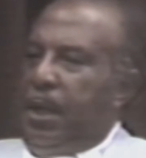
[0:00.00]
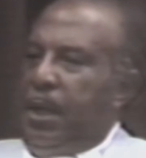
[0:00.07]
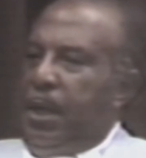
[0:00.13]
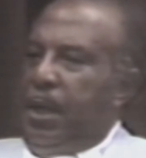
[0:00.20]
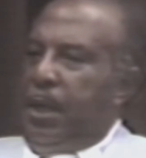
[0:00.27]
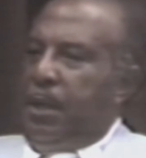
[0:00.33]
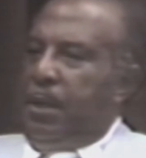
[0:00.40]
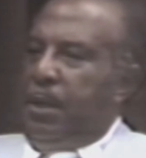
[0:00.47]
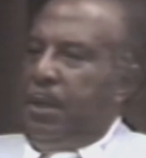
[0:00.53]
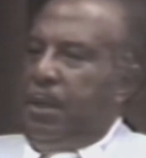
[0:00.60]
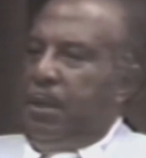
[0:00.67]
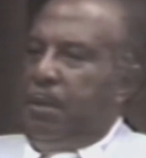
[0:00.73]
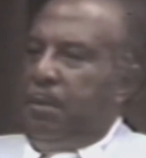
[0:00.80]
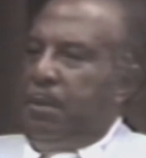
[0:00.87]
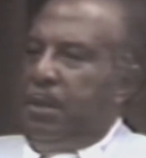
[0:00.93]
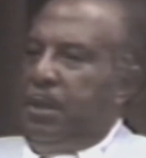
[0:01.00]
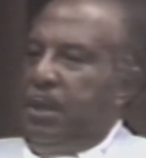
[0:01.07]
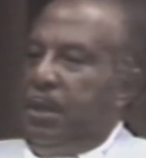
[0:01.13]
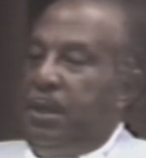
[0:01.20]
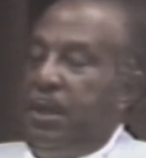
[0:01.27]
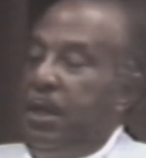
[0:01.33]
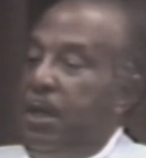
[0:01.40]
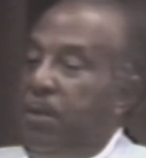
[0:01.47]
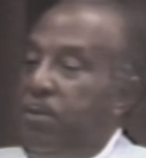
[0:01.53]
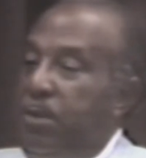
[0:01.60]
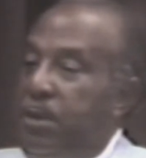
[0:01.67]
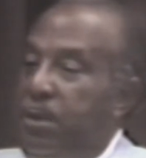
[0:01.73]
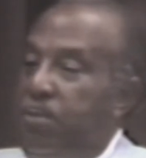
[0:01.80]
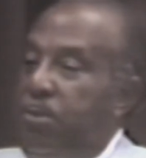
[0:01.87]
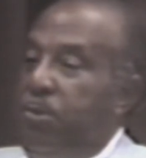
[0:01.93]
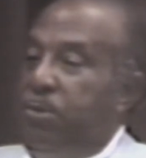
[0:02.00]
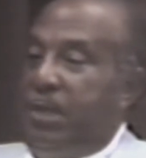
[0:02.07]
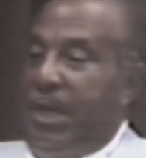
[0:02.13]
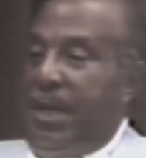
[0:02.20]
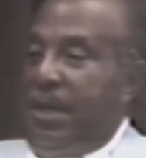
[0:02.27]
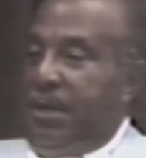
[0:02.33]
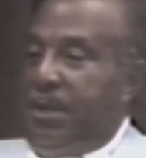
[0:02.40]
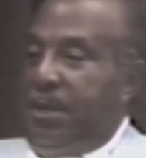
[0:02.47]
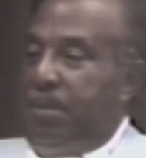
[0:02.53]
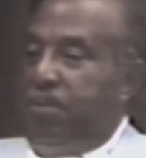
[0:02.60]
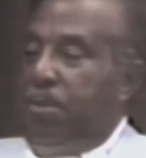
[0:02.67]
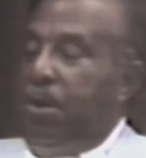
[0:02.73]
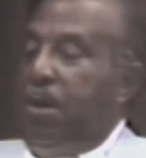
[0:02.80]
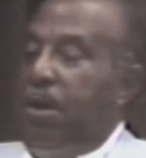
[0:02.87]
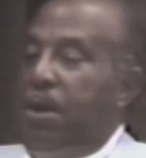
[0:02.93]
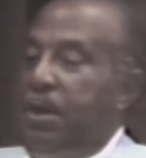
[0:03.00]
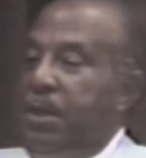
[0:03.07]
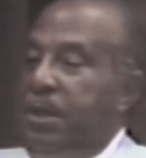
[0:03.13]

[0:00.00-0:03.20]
And he didn't deal with the brutality part.